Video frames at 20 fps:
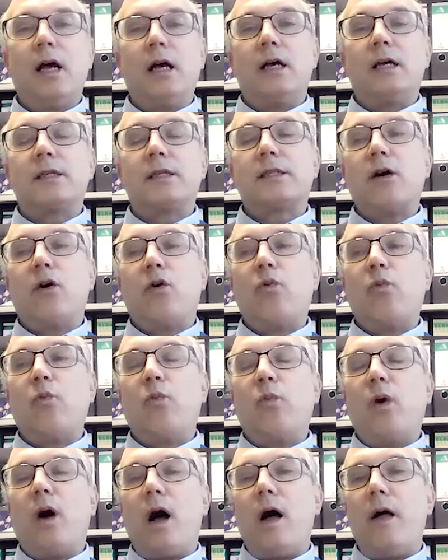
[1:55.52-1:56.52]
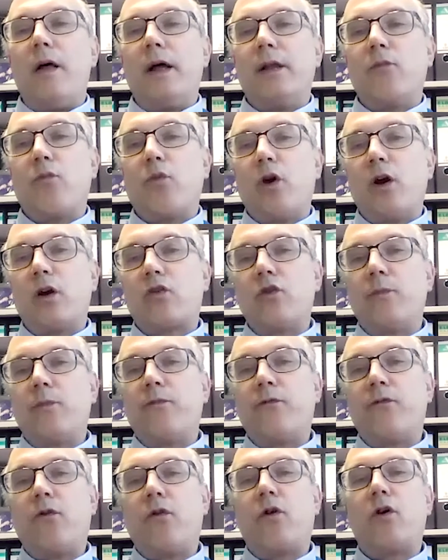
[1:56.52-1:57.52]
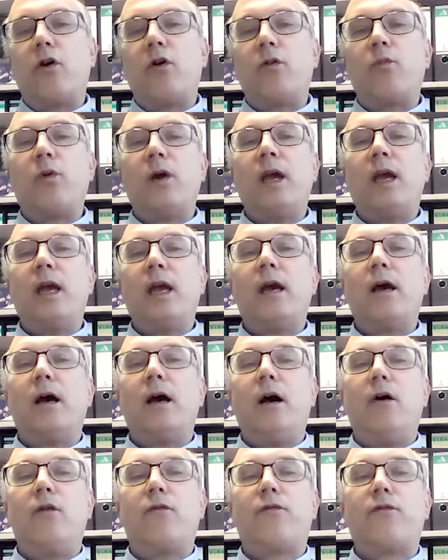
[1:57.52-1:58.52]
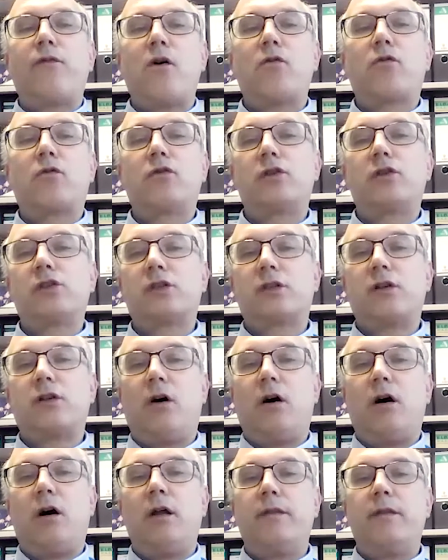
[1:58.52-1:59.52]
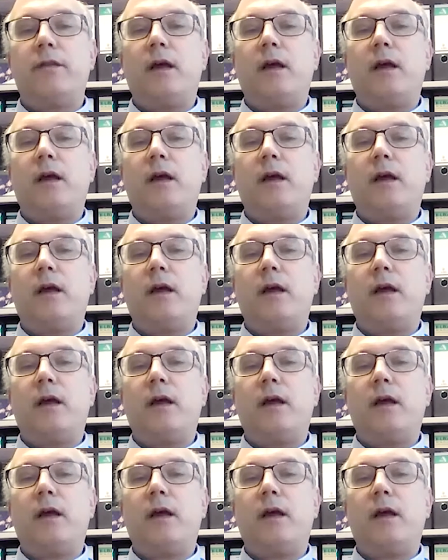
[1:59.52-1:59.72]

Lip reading: So in Workgroup 4, we focused on